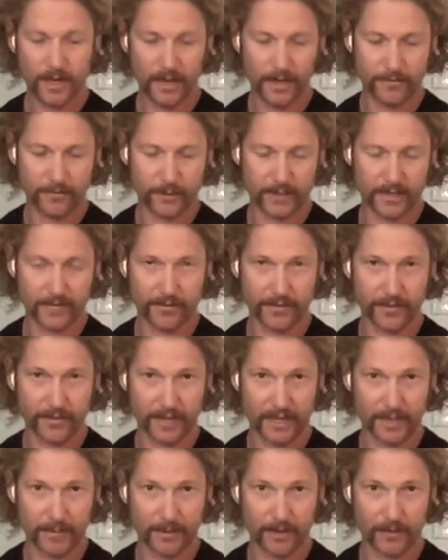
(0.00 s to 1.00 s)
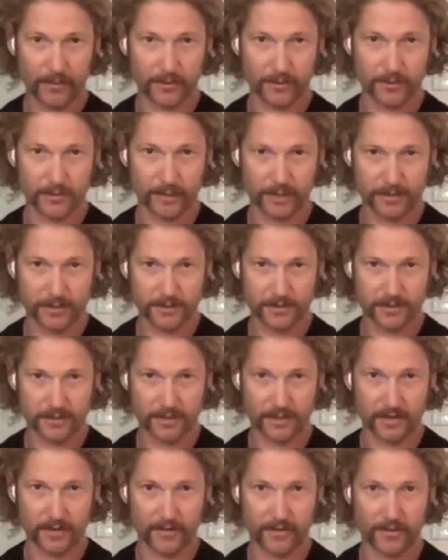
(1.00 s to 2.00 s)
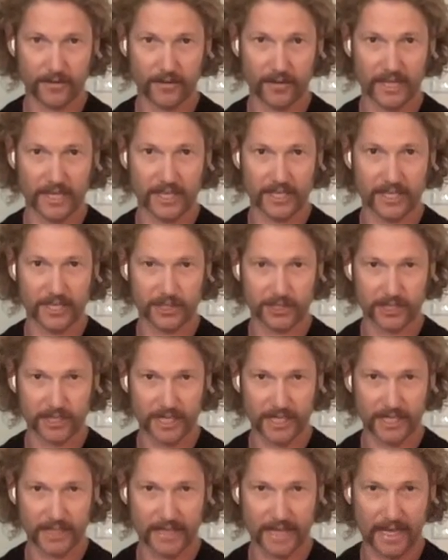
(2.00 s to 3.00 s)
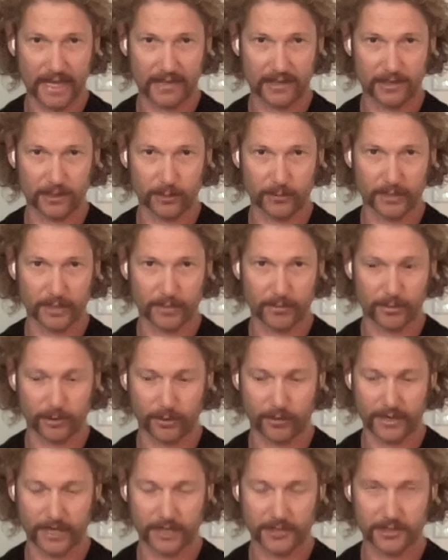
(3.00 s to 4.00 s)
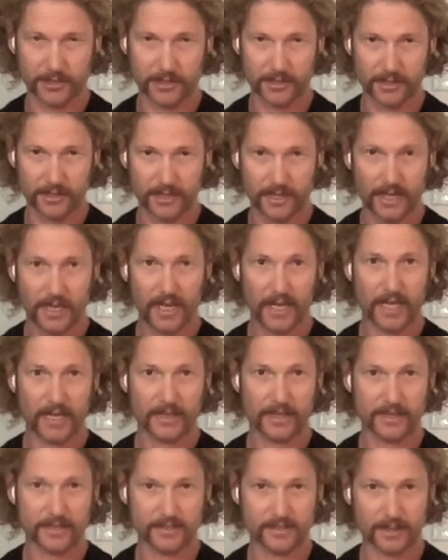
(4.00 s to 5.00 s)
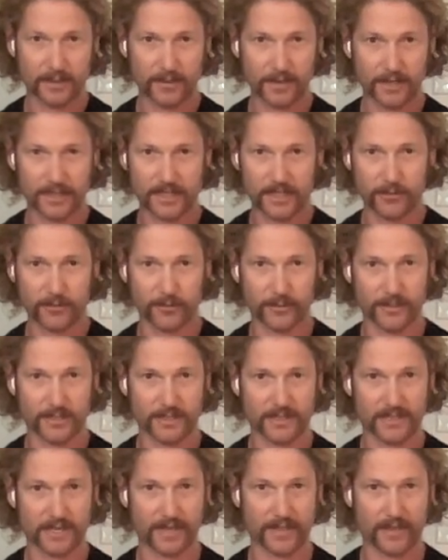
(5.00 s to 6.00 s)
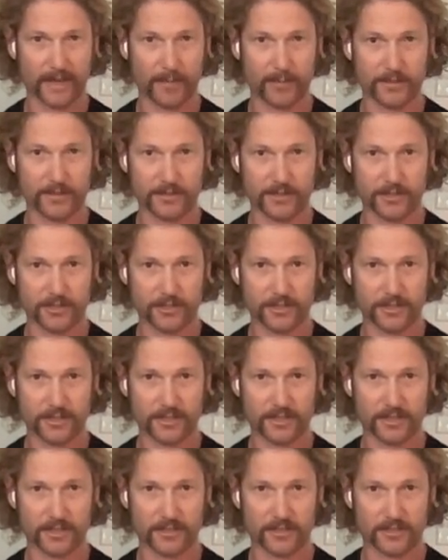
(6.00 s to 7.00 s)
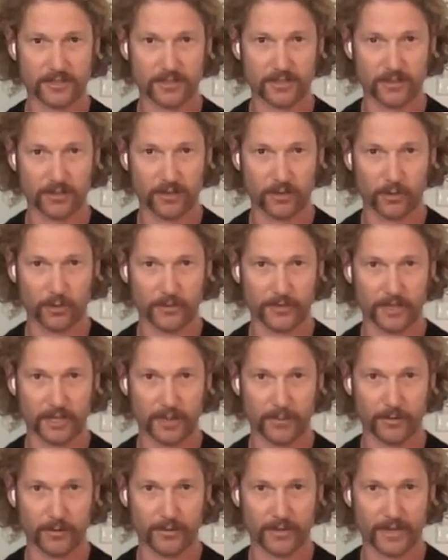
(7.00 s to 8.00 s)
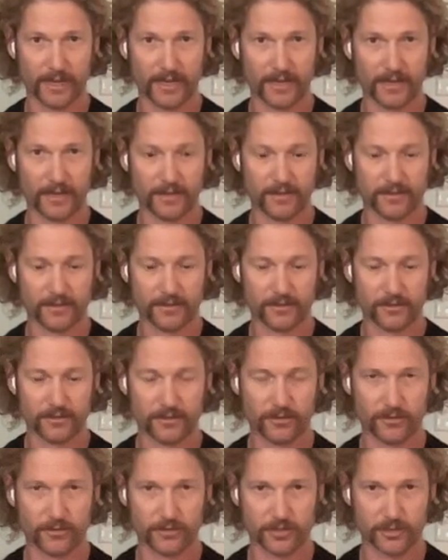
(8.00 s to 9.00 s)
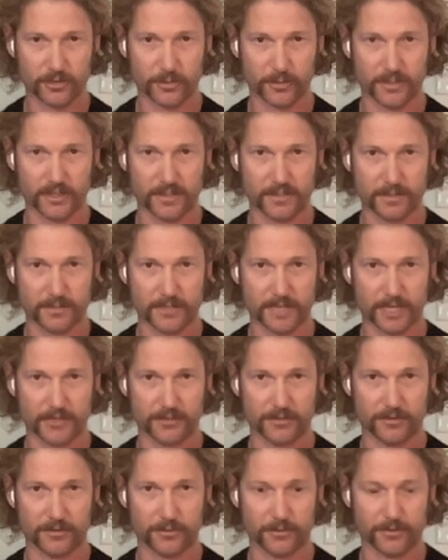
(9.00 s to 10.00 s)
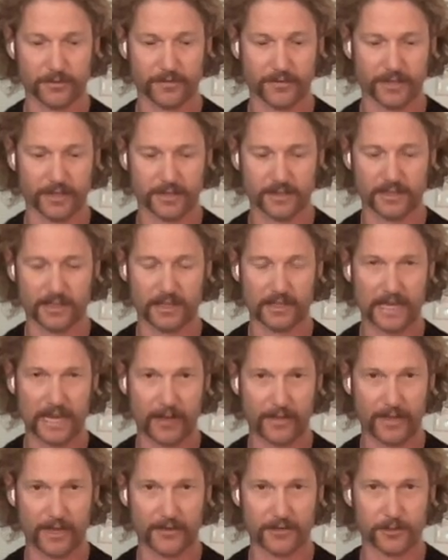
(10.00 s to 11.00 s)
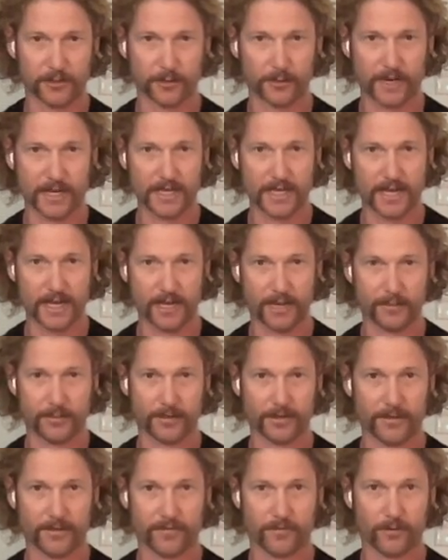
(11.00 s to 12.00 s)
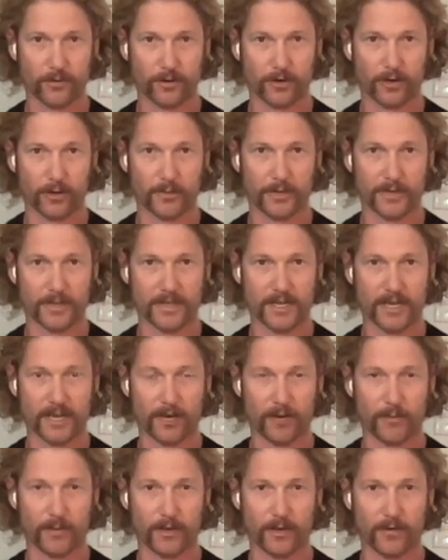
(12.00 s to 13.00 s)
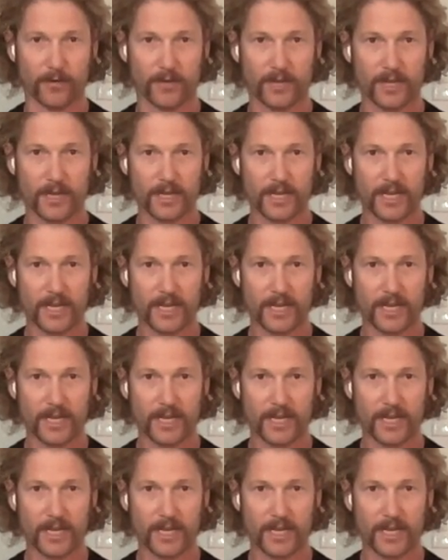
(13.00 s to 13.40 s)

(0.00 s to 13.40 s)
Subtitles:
if we can think about those muscles initiating that little bit of pronation, and then same idea, when we set that position, it's hold the elbow there, squeeze some tension through the fist, allow that to radiate up into the forearm and the elbow,